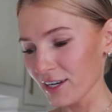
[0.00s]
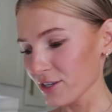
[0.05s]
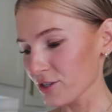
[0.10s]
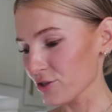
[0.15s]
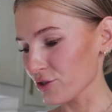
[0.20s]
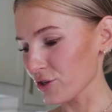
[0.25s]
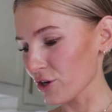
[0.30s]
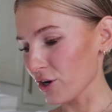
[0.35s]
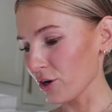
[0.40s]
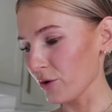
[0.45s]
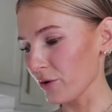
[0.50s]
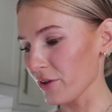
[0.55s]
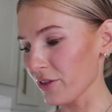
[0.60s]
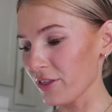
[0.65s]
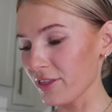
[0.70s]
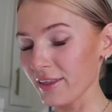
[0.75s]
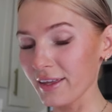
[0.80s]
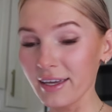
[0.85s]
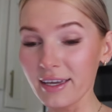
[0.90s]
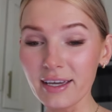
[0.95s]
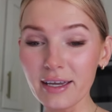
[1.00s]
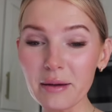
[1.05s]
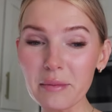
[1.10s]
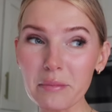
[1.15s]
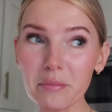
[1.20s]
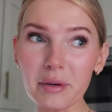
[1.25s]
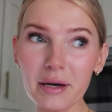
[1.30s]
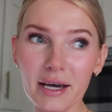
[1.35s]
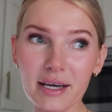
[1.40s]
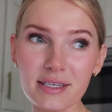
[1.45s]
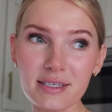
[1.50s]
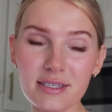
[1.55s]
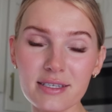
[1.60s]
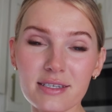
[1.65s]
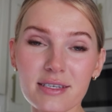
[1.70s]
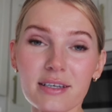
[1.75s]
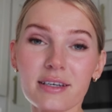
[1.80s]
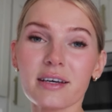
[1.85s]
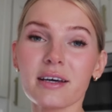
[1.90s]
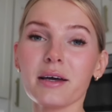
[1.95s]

So the best